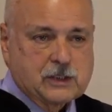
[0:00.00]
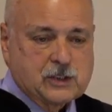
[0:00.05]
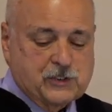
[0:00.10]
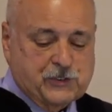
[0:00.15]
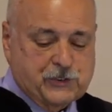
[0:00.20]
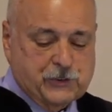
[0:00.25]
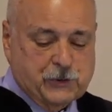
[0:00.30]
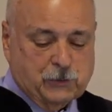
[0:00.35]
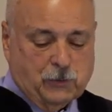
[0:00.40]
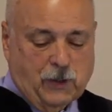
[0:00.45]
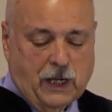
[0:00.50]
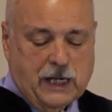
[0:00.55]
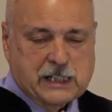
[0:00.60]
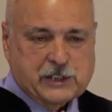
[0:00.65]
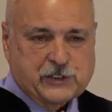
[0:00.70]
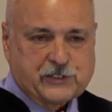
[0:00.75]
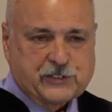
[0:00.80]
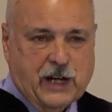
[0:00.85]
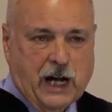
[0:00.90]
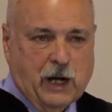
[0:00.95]
Sue
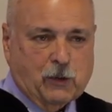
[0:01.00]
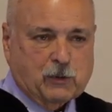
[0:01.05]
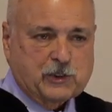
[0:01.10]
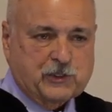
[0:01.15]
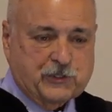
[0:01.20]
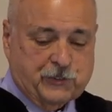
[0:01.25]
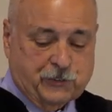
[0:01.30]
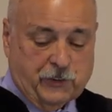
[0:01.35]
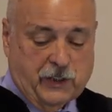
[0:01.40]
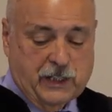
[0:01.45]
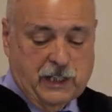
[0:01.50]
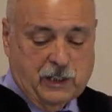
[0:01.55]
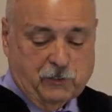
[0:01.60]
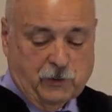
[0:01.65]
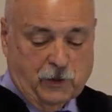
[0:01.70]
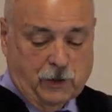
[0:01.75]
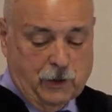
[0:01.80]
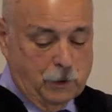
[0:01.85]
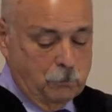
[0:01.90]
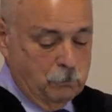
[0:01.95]
writes, I was
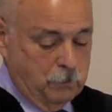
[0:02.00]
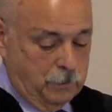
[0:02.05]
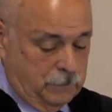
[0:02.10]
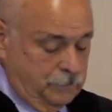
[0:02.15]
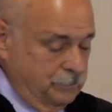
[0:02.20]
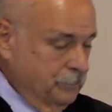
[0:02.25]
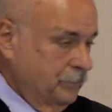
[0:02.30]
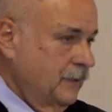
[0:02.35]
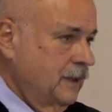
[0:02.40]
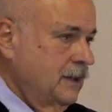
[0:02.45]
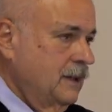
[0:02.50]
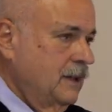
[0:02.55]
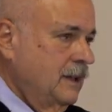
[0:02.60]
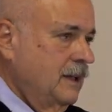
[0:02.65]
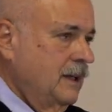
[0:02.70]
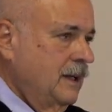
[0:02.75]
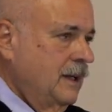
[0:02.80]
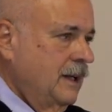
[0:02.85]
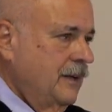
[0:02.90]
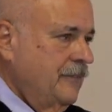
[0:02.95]
forever humbled.
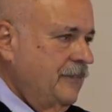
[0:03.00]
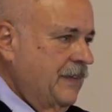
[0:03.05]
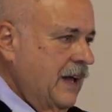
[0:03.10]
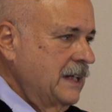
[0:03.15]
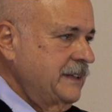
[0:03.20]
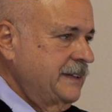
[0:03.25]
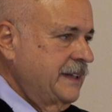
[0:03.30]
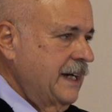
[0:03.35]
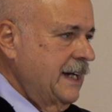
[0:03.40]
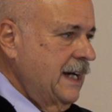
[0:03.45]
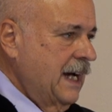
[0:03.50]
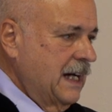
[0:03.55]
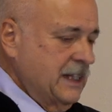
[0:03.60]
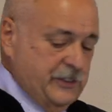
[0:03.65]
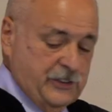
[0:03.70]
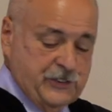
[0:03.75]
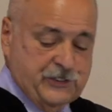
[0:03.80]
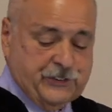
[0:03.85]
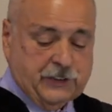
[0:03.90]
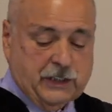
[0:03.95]
That day
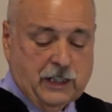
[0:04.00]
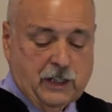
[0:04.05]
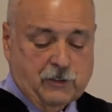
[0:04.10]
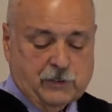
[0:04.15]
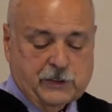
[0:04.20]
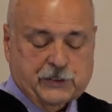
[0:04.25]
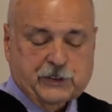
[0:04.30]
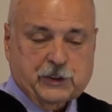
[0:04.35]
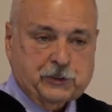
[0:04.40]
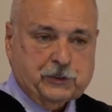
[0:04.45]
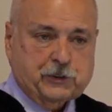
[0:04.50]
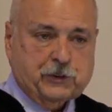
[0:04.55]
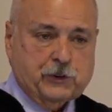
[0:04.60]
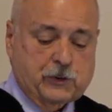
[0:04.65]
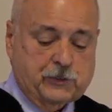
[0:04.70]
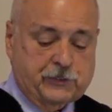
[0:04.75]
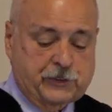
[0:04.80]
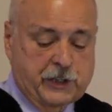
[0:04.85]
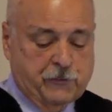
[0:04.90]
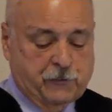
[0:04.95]
I discovered the
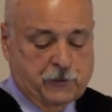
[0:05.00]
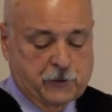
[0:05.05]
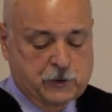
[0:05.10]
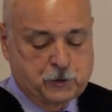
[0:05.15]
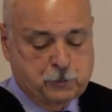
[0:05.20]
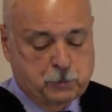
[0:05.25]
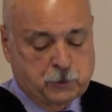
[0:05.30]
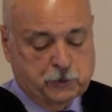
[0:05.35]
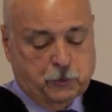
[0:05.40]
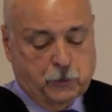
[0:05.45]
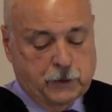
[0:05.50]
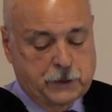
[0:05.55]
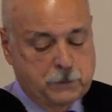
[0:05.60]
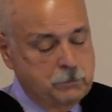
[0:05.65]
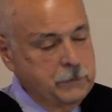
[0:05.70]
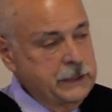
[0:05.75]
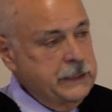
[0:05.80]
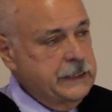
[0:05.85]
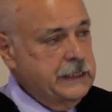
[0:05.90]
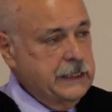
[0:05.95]
true difference between
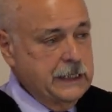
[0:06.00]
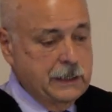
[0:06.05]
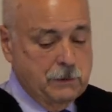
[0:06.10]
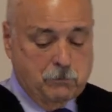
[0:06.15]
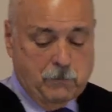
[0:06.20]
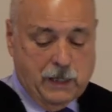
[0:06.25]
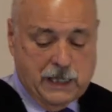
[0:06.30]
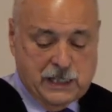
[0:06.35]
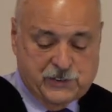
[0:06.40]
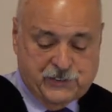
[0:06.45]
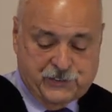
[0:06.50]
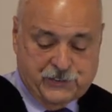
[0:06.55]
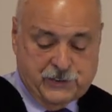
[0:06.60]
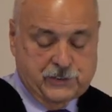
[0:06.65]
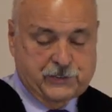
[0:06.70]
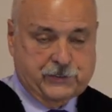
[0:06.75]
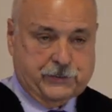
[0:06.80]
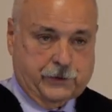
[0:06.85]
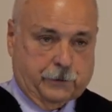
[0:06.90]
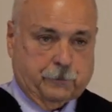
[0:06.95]
me and my
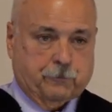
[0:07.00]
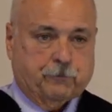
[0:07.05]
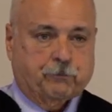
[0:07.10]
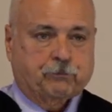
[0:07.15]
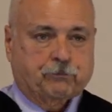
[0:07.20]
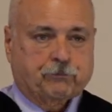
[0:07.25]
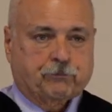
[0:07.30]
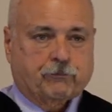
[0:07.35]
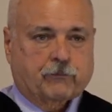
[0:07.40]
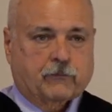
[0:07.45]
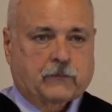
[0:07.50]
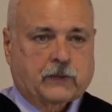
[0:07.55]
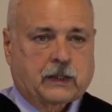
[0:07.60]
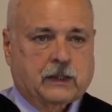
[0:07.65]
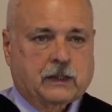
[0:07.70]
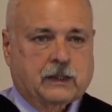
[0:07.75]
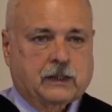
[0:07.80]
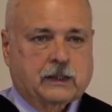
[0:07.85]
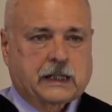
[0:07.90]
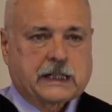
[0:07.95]
sister.
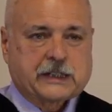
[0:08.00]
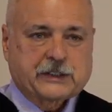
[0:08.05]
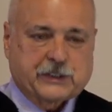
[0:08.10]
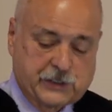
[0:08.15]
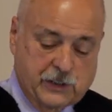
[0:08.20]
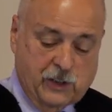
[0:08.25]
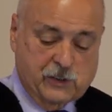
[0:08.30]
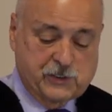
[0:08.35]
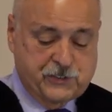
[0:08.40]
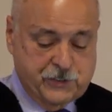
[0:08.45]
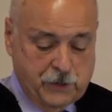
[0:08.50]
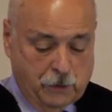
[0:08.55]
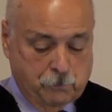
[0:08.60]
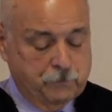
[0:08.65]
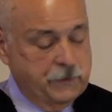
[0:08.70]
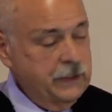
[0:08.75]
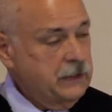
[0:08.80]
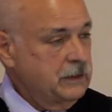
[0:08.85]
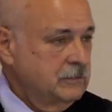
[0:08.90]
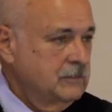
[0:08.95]
And you know
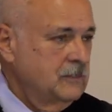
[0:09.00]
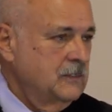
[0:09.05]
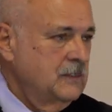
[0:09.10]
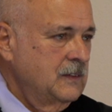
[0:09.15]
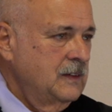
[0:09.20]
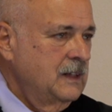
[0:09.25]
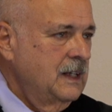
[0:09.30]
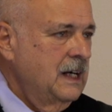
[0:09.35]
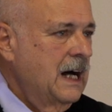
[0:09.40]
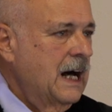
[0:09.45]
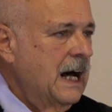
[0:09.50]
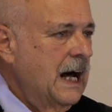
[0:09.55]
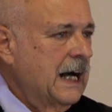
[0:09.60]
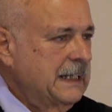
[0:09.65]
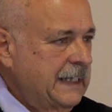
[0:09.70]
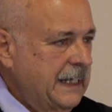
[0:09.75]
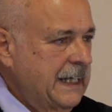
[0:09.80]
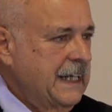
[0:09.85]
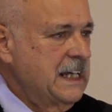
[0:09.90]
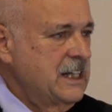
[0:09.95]
something?
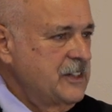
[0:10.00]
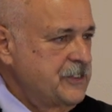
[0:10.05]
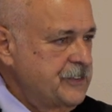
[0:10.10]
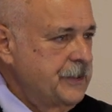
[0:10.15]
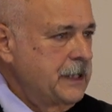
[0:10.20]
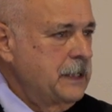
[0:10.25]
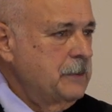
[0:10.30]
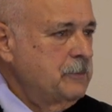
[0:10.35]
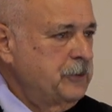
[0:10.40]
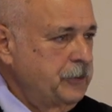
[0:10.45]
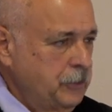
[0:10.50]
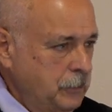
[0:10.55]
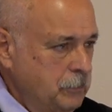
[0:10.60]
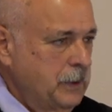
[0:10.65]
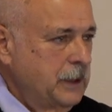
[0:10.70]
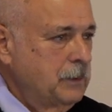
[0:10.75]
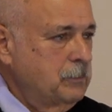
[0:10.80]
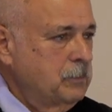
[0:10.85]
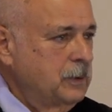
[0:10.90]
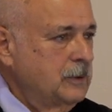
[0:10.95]
I can't seem to
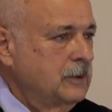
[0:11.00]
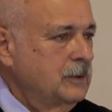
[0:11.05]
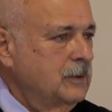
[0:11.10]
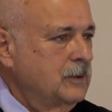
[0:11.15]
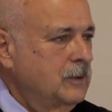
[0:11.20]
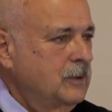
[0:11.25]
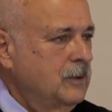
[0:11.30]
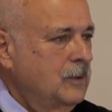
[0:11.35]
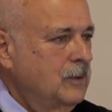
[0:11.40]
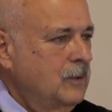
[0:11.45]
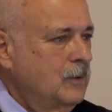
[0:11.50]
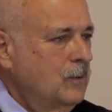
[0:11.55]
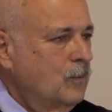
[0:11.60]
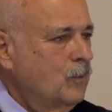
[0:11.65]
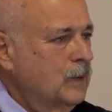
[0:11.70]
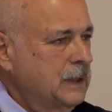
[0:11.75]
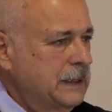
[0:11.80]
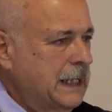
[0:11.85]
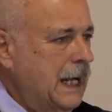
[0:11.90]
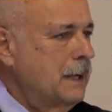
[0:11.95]
remember
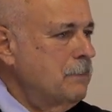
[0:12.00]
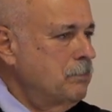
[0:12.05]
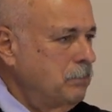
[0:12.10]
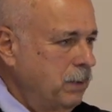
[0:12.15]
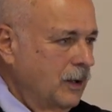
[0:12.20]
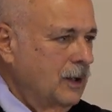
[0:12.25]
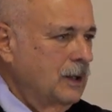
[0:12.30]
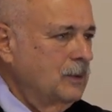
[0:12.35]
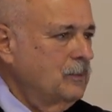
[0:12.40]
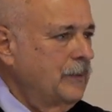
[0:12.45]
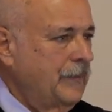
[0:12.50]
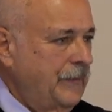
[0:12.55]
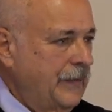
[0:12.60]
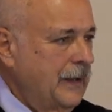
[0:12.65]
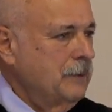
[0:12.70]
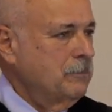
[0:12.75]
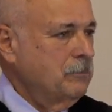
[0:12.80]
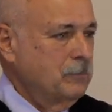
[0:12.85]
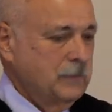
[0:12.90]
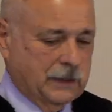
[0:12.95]
what I bought with
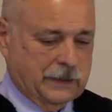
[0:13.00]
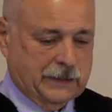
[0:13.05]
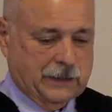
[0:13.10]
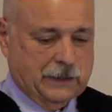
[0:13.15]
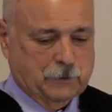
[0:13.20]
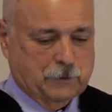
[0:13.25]
that money.